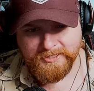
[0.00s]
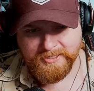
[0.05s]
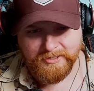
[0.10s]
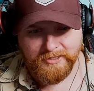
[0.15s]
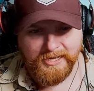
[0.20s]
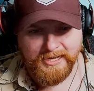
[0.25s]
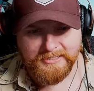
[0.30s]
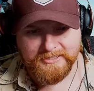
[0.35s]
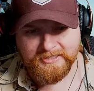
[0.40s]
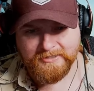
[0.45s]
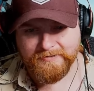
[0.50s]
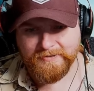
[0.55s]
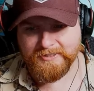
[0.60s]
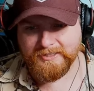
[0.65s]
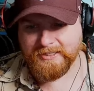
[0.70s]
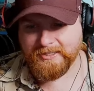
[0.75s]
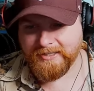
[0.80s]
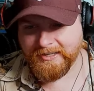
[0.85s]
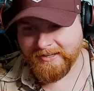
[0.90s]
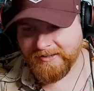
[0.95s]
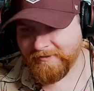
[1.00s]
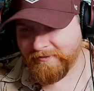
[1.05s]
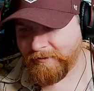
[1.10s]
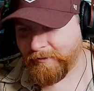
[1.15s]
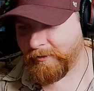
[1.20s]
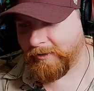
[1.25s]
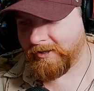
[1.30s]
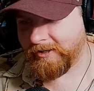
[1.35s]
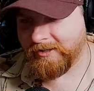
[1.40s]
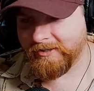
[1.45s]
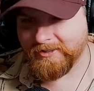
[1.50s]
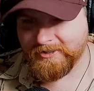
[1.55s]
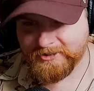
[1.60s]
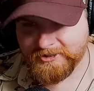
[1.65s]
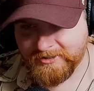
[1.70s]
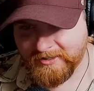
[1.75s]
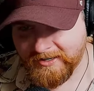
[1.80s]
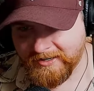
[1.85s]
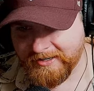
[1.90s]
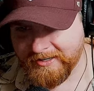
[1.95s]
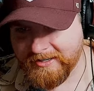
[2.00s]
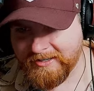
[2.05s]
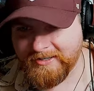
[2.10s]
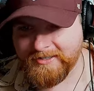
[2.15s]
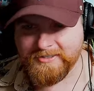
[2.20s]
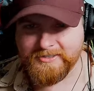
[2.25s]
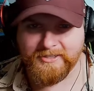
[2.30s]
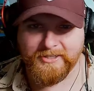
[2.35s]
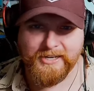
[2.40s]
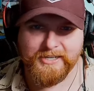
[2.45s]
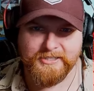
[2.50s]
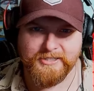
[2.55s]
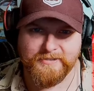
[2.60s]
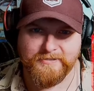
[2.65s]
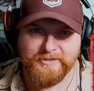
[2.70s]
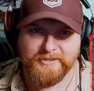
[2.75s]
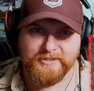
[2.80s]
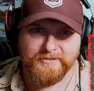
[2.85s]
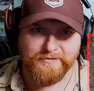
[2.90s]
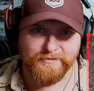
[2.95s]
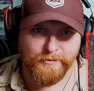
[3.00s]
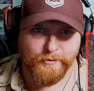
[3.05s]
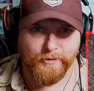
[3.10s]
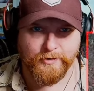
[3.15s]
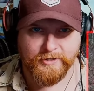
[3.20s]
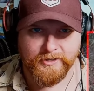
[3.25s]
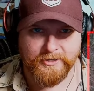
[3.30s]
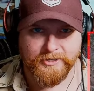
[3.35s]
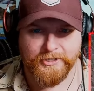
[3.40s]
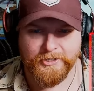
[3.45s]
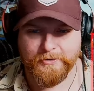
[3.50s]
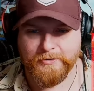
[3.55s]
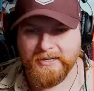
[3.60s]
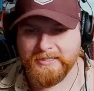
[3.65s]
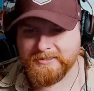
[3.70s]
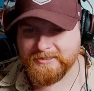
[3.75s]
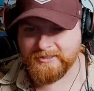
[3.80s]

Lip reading: a lot different than like Ford in Australia is a lot different than Ford in the US.